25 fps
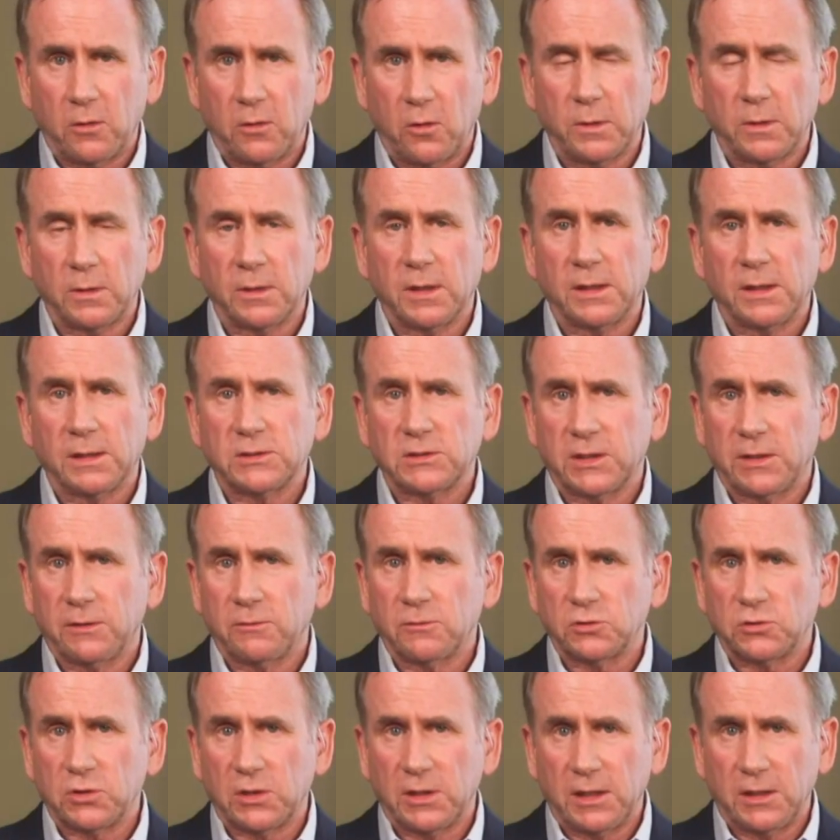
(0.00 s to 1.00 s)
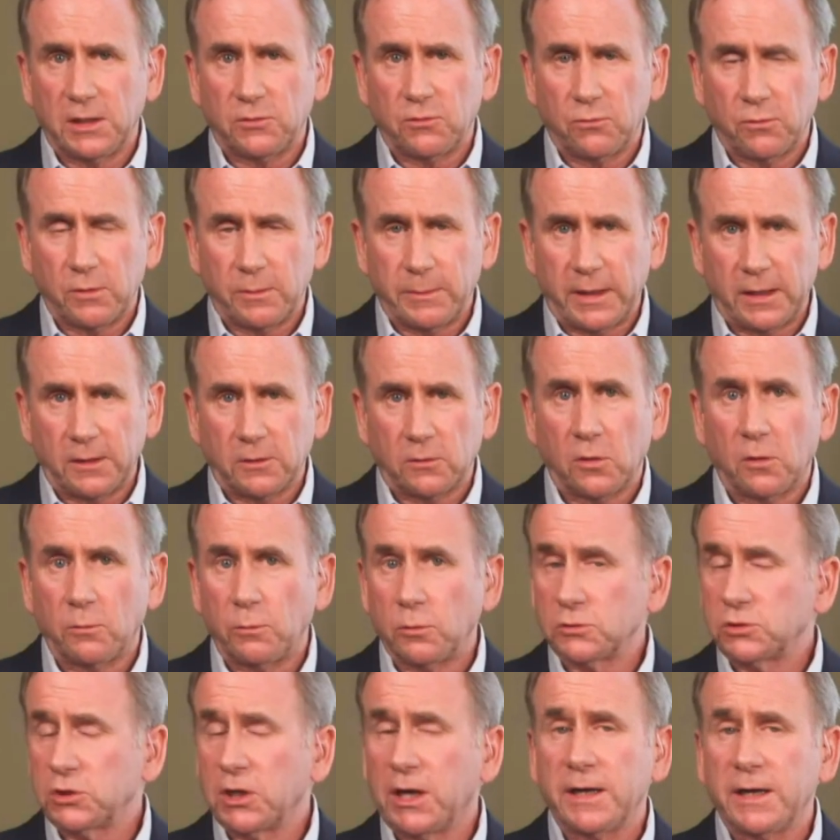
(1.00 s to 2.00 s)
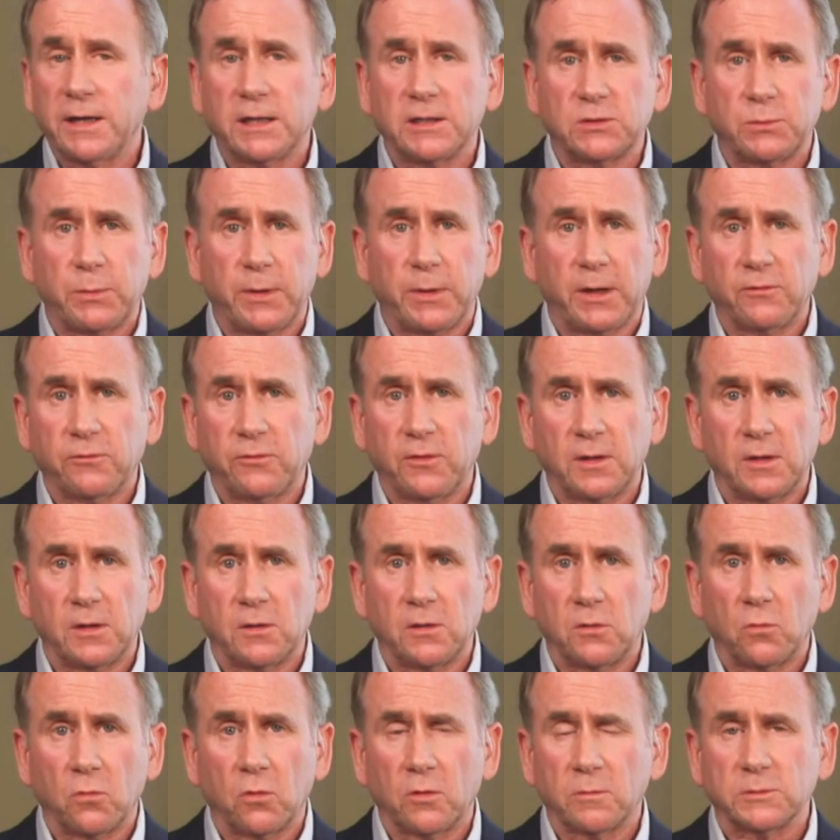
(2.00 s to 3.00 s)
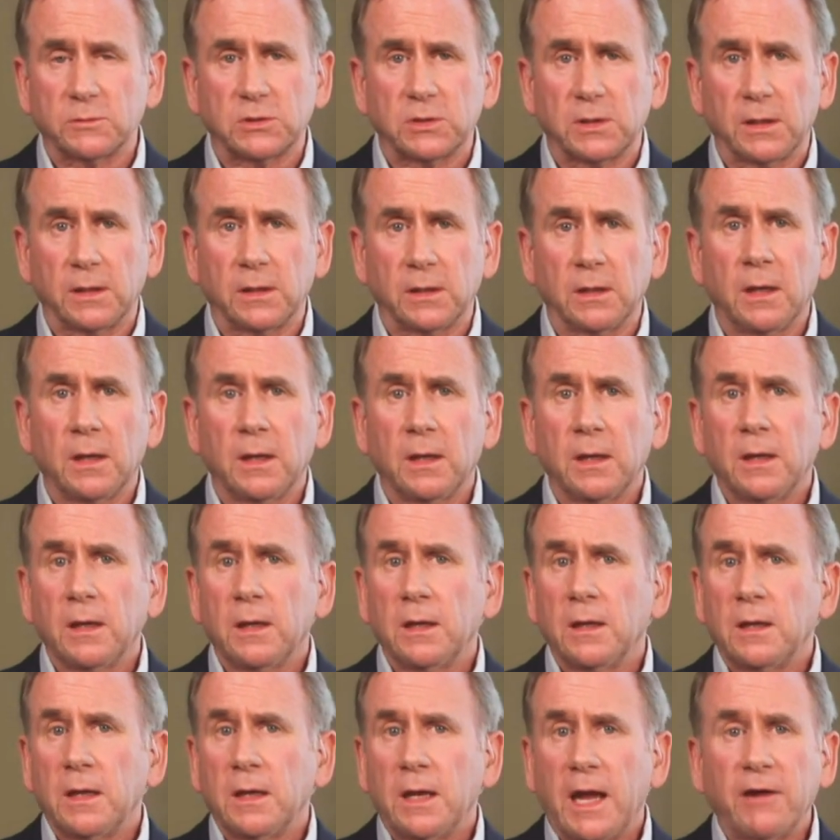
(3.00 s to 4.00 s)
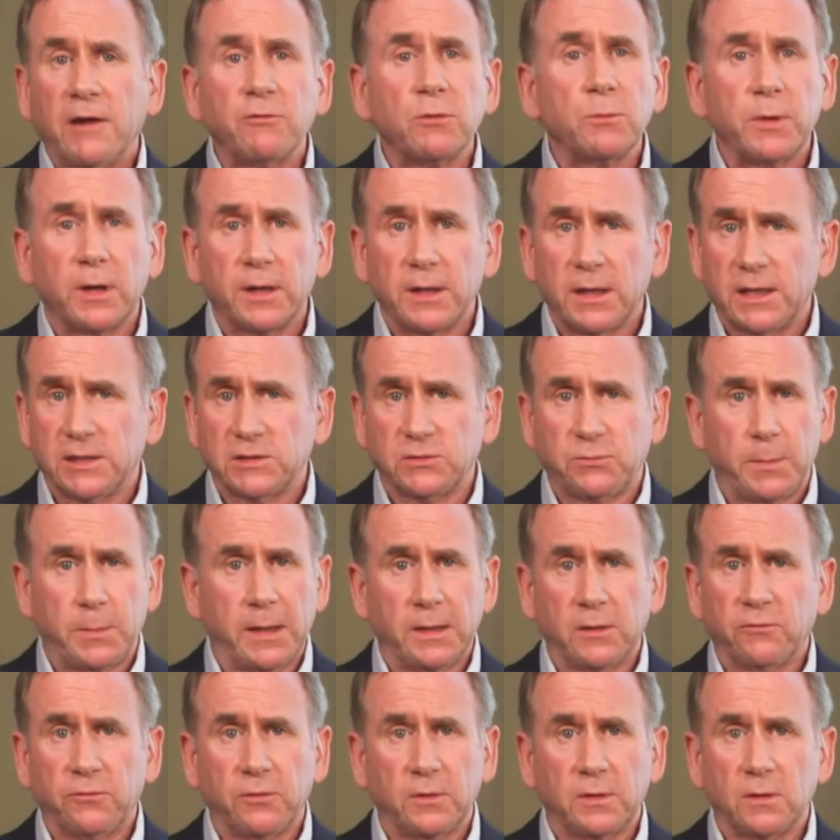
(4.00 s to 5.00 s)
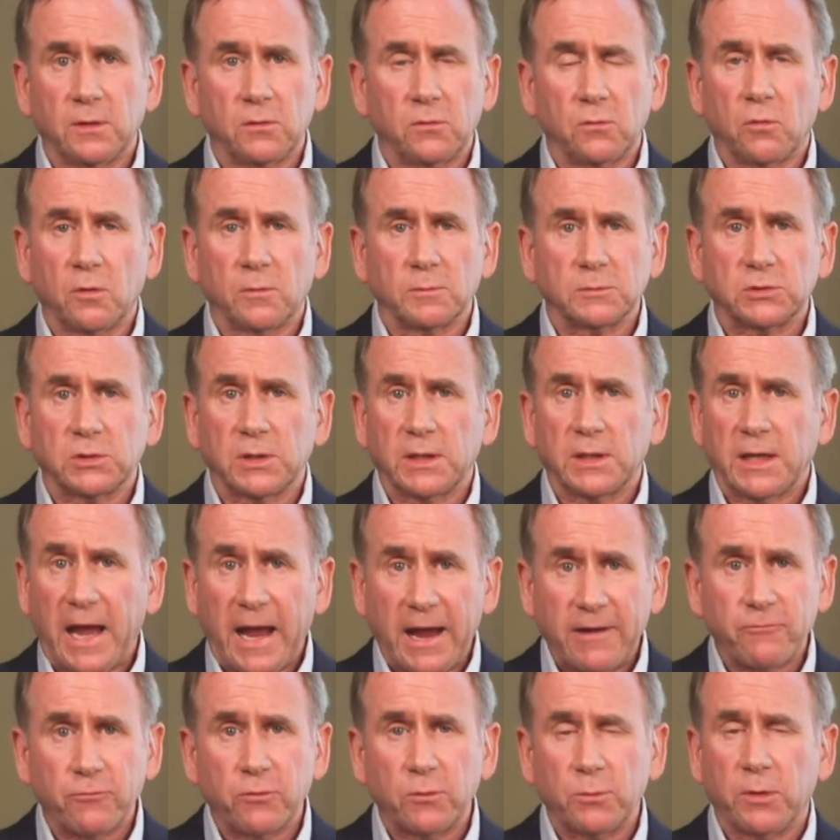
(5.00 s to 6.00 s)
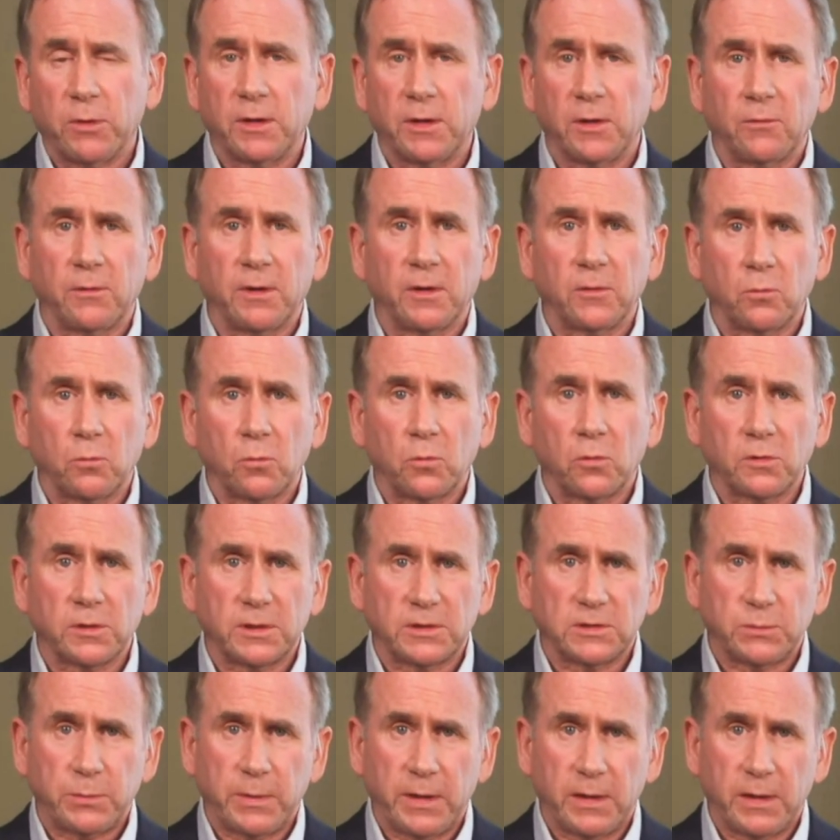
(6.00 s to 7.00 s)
open, that standards need to remain global. China has benefited enormously. Everybody has benefited enormously. Everybody around the world has